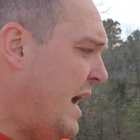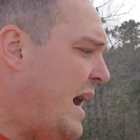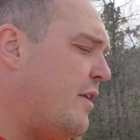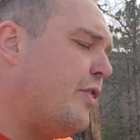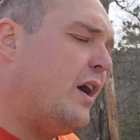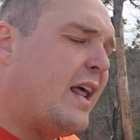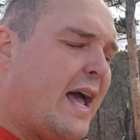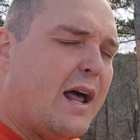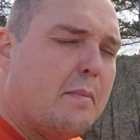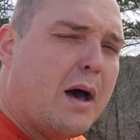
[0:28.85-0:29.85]
I thought I
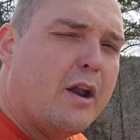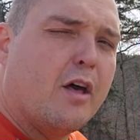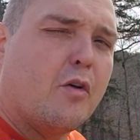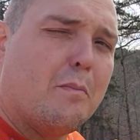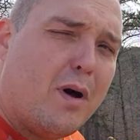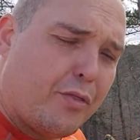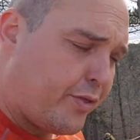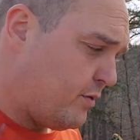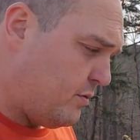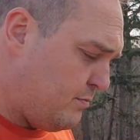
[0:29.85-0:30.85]
had about another month
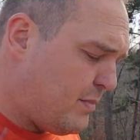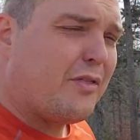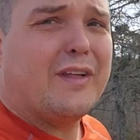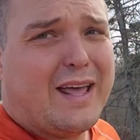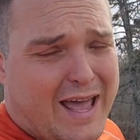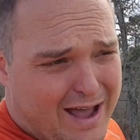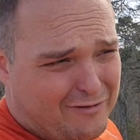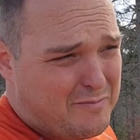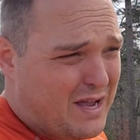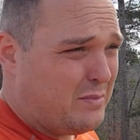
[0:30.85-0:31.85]
month and a
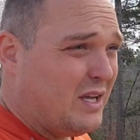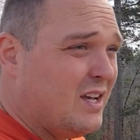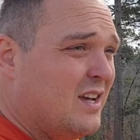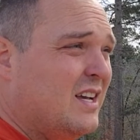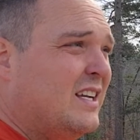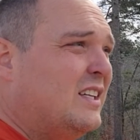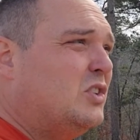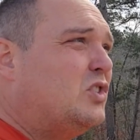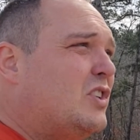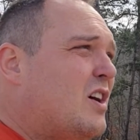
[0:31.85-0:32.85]
half maybe.
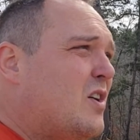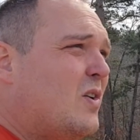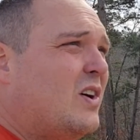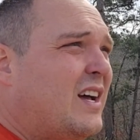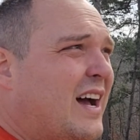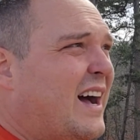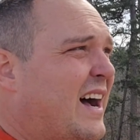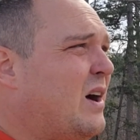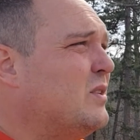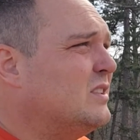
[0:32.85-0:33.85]
So
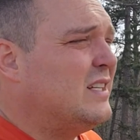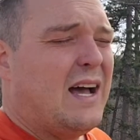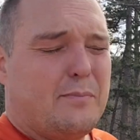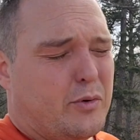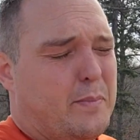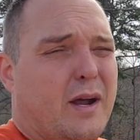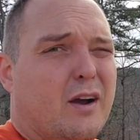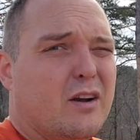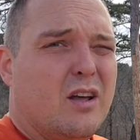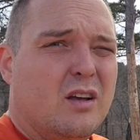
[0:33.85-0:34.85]
I was not
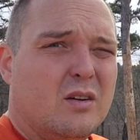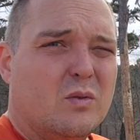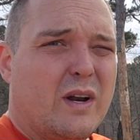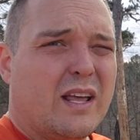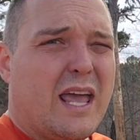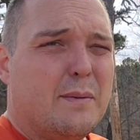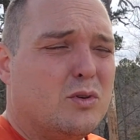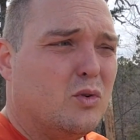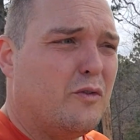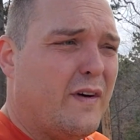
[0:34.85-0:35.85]
prepared when it came
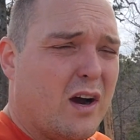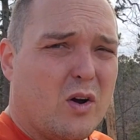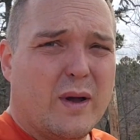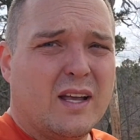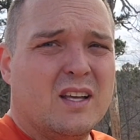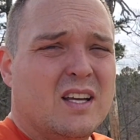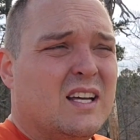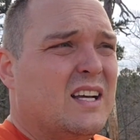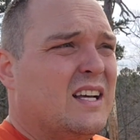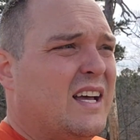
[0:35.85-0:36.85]
to farrowing.
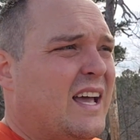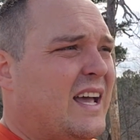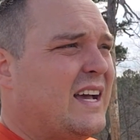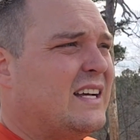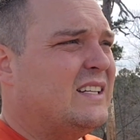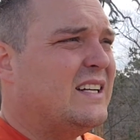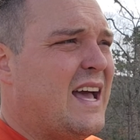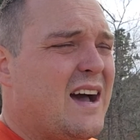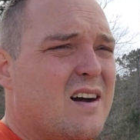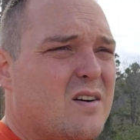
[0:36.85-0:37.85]
And
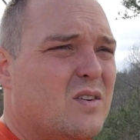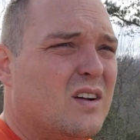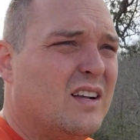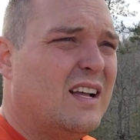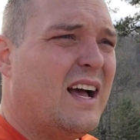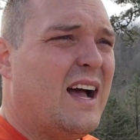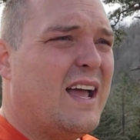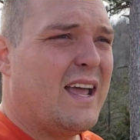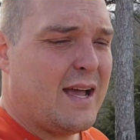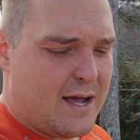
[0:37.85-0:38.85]
now
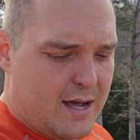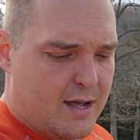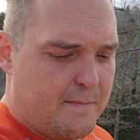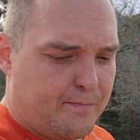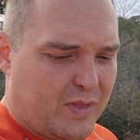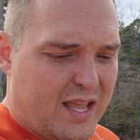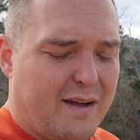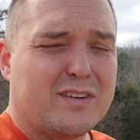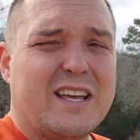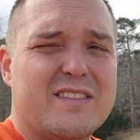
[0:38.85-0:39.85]
I uh,
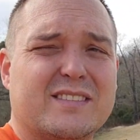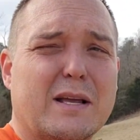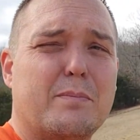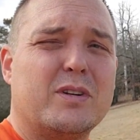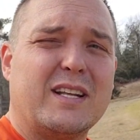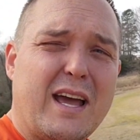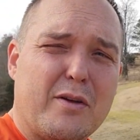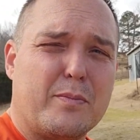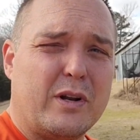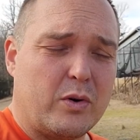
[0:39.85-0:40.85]
have to get this thing put
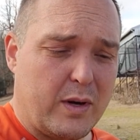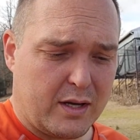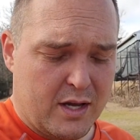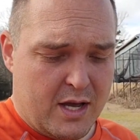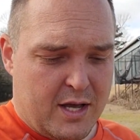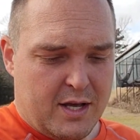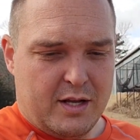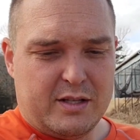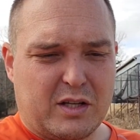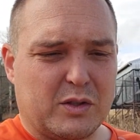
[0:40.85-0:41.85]
together pretty quick.
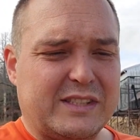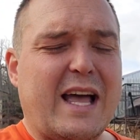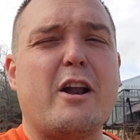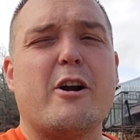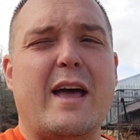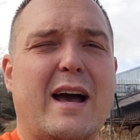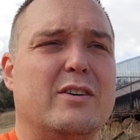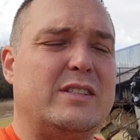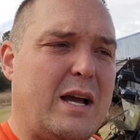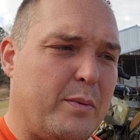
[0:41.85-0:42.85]
So Saturday I
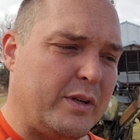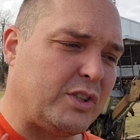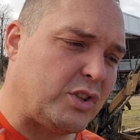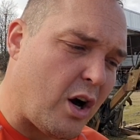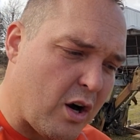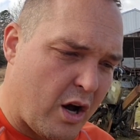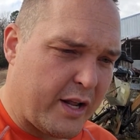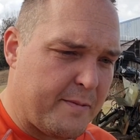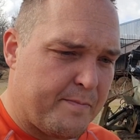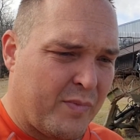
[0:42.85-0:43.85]
was able to start on
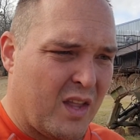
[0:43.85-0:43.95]
it.